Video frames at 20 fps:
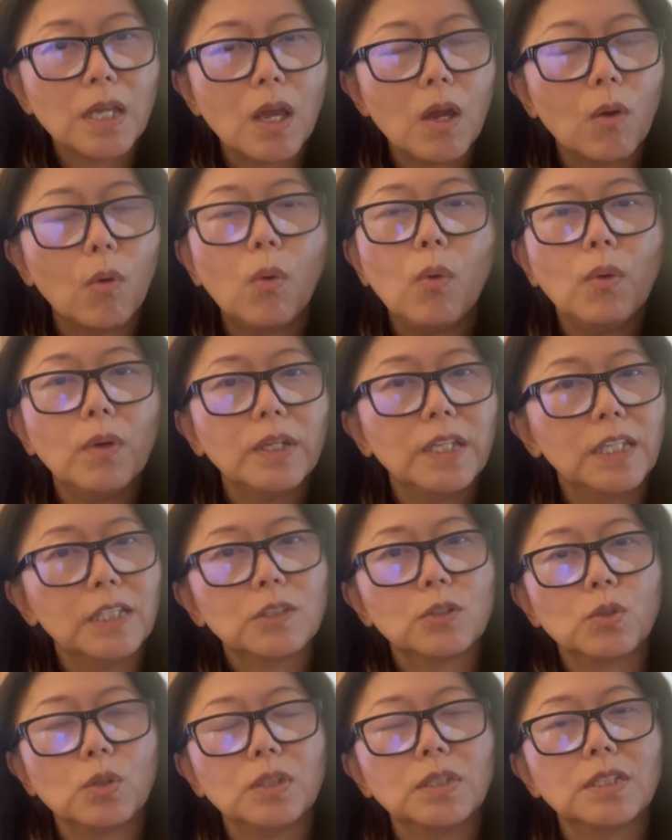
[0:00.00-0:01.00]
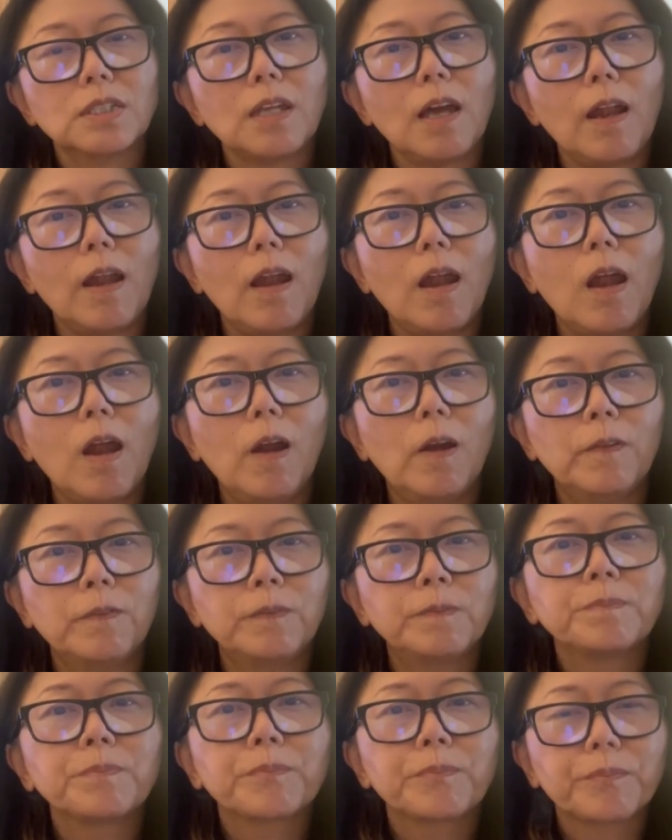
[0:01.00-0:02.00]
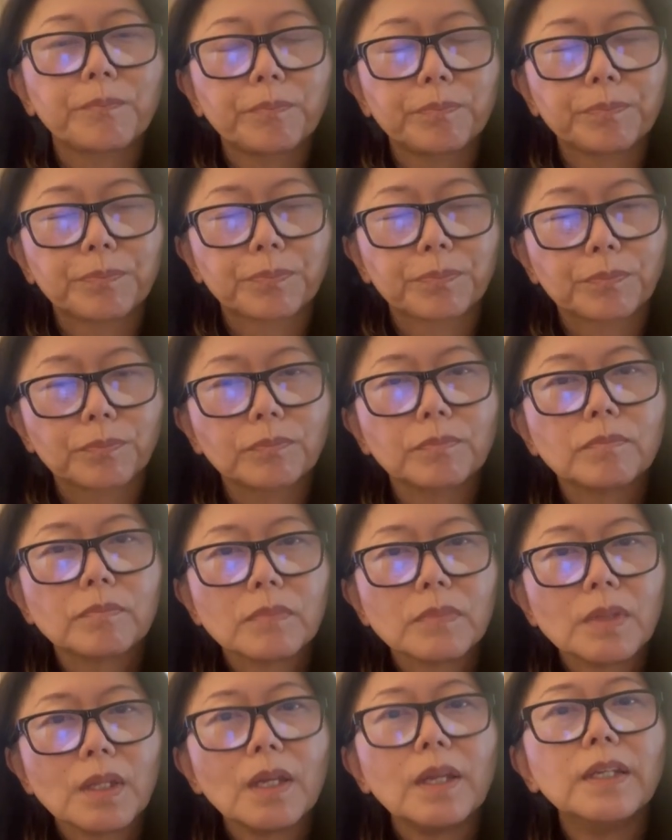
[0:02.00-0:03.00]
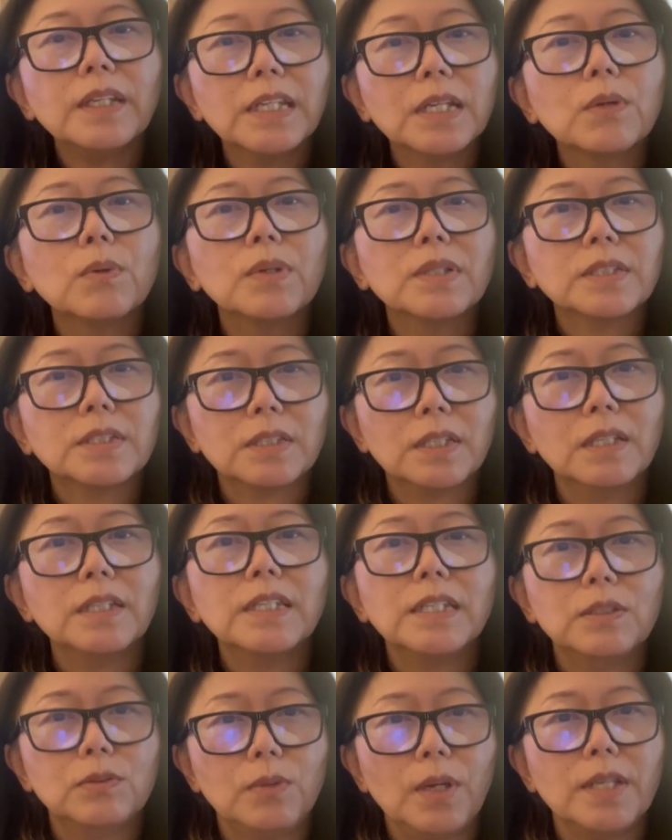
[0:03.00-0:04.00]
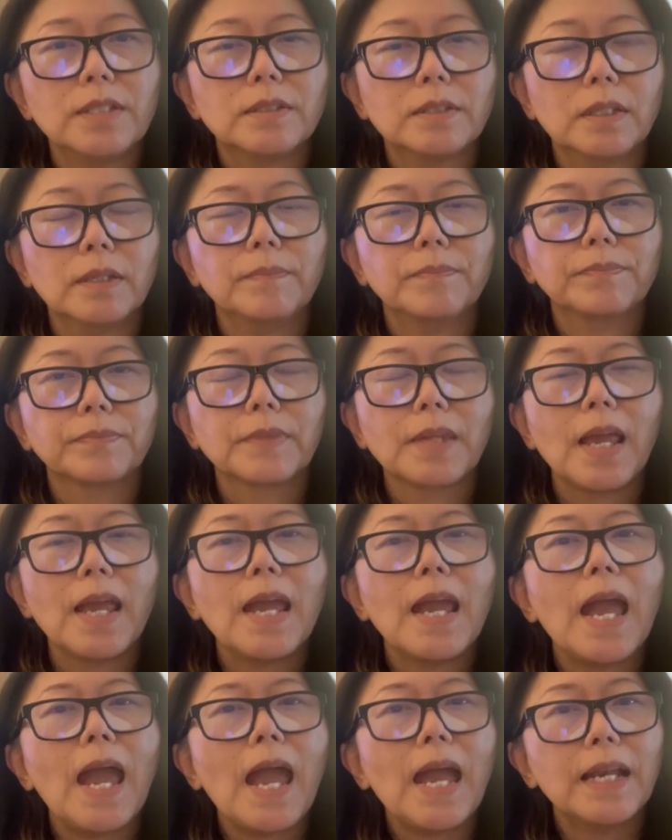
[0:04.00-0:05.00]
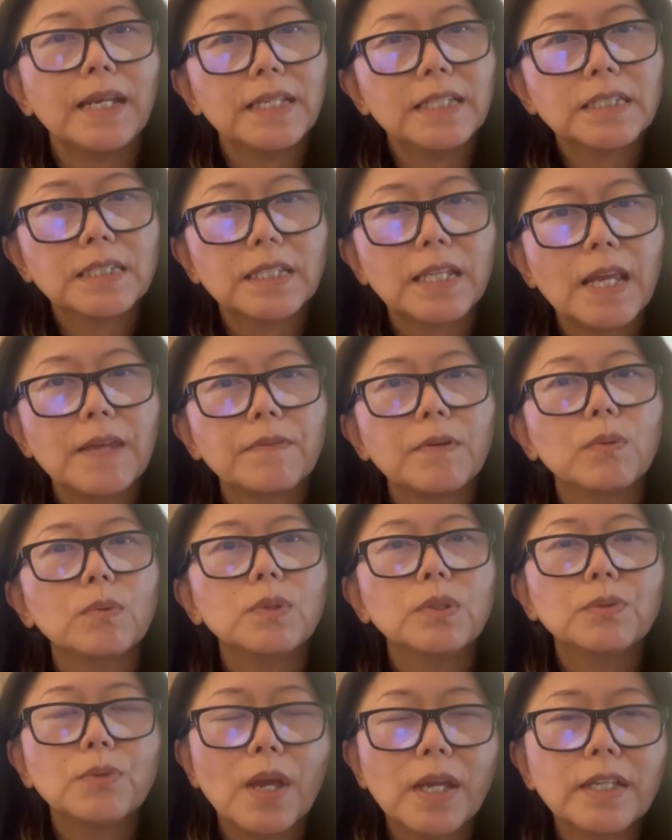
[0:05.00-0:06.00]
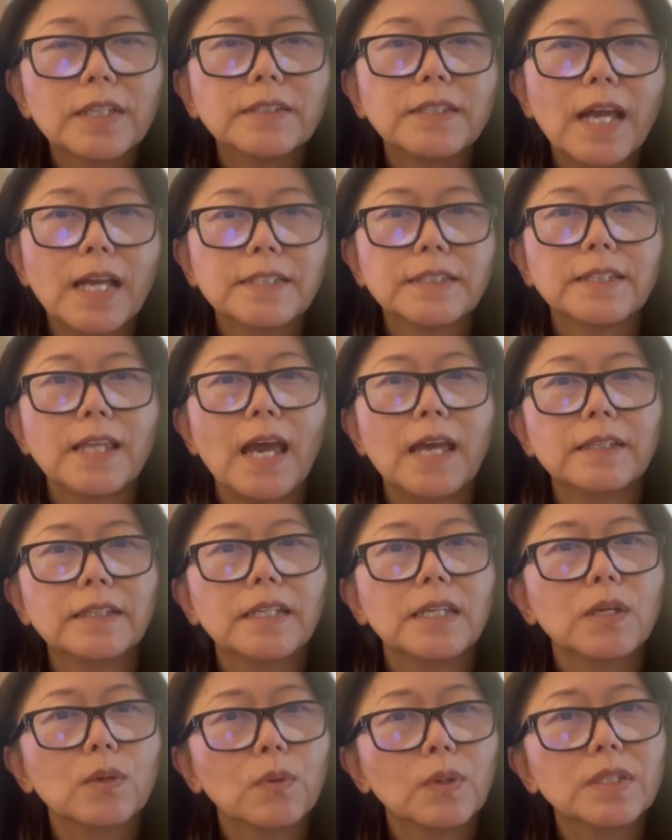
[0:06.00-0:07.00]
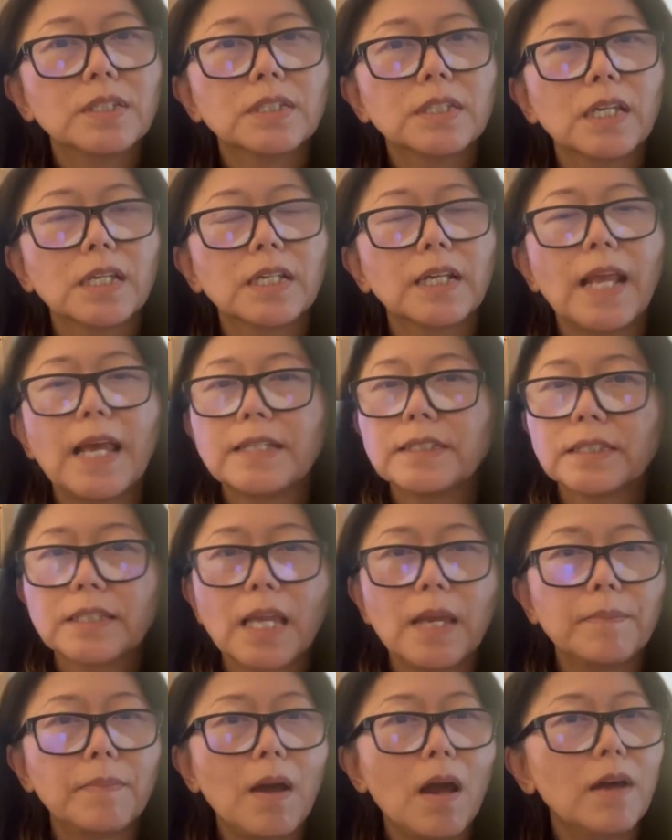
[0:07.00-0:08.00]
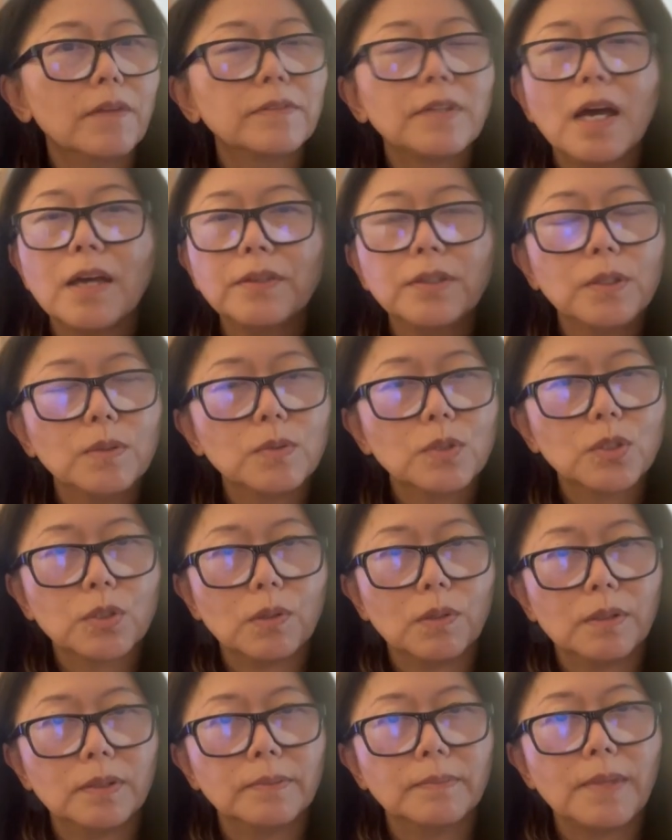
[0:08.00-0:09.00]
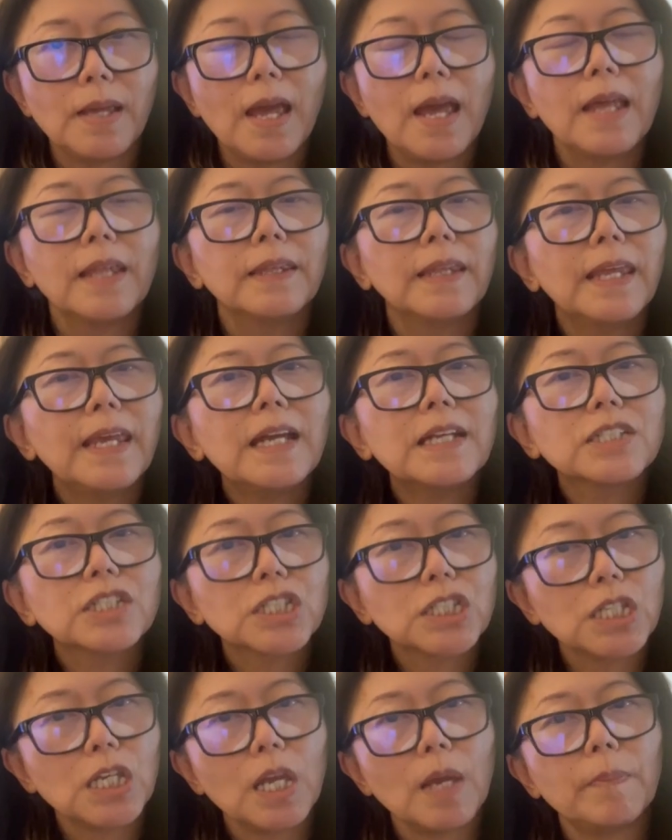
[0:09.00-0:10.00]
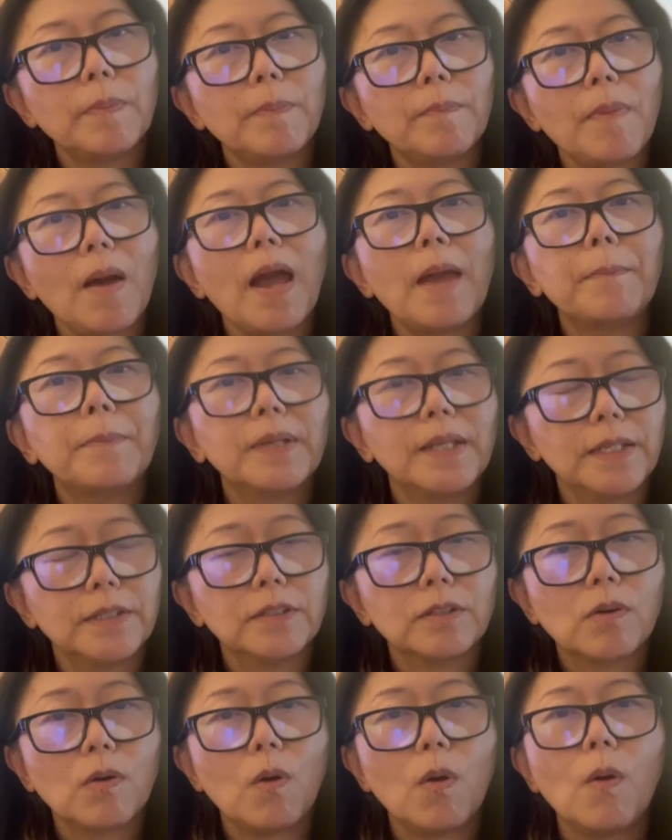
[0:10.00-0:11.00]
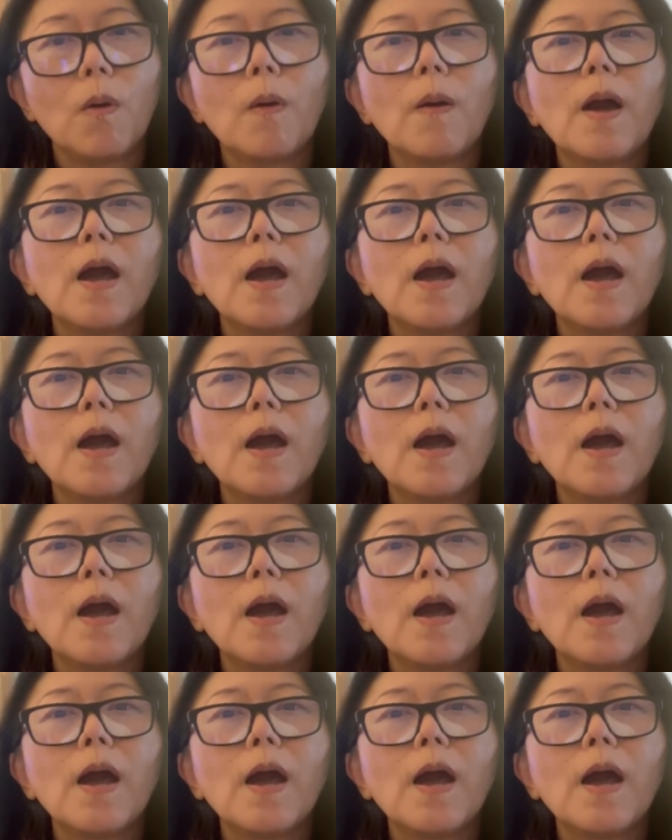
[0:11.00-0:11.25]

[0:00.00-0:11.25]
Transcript: or histories of linguistic erasure? At this level, we recognize that linguistic landscapes are not neutral. They are shaped by political,